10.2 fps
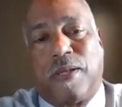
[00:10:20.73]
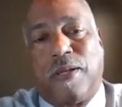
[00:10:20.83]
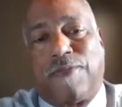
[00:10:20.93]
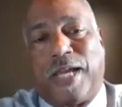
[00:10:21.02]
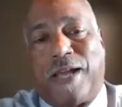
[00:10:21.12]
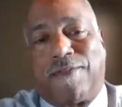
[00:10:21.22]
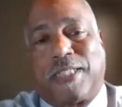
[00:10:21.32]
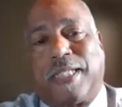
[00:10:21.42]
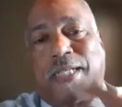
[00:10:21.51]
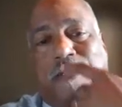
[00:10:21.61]
If they have a
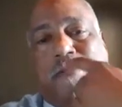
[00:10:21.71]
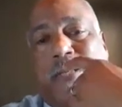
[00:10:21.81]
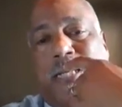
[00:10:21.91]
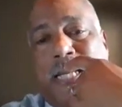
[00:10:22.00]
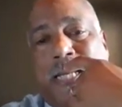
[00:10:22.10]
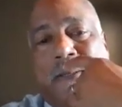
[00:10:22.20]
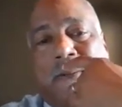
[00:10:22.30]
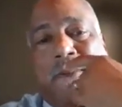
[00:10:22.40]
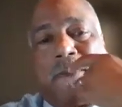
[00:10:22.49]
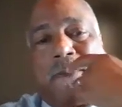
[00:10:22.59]
sales plan,
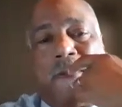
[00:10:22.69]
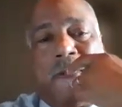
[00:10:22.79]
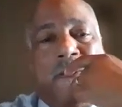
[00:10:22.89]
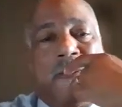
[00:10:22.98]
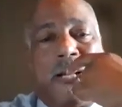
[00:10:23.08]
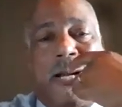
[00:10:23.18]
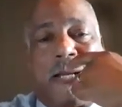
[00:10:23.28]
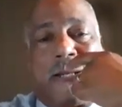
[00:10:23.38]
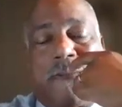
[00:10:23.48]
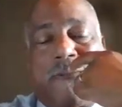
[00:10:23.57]

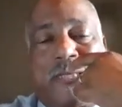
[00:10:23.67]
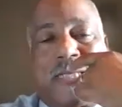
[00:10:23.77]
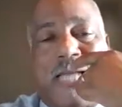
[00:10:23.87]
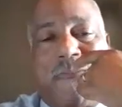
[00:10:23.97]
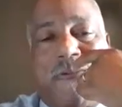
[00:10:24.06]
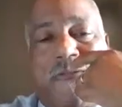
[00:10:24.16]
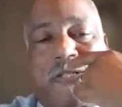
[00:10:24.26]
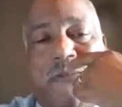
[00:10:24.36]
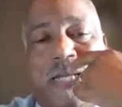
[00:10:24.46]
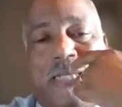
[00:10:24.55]
what type of
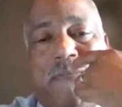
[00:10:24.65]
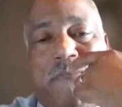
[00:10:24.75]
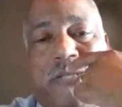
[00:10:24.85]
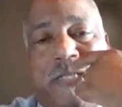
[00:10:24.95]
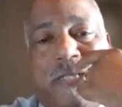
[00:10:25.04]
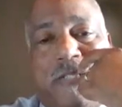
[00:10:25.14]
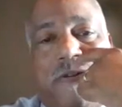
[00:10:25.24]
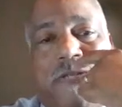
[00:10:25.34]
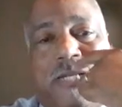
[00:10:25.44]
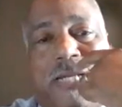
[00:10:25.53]
expected business
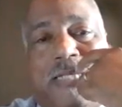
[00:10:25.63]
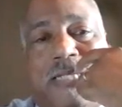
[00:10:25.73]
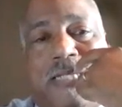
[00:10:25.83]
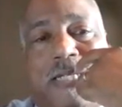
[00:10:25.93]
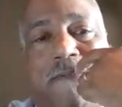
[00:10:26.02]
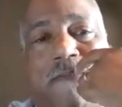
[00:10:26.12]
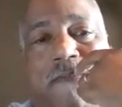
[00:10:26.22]
growth do they see?